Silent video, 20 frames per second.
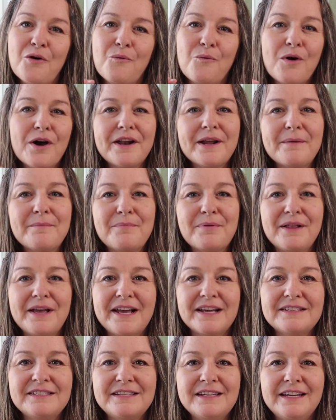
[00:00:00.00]
what I'm
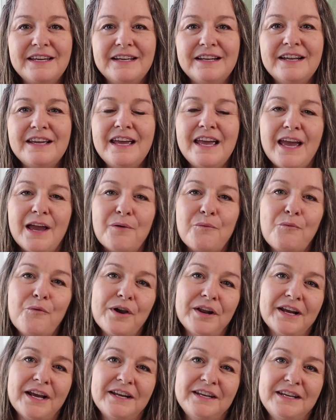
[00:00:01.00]
planting and
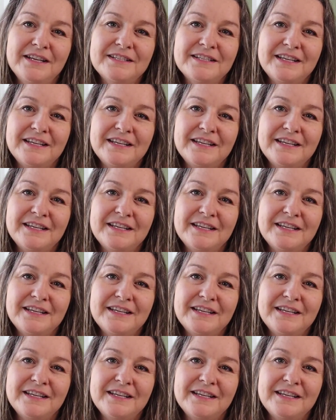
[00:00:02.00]
when I need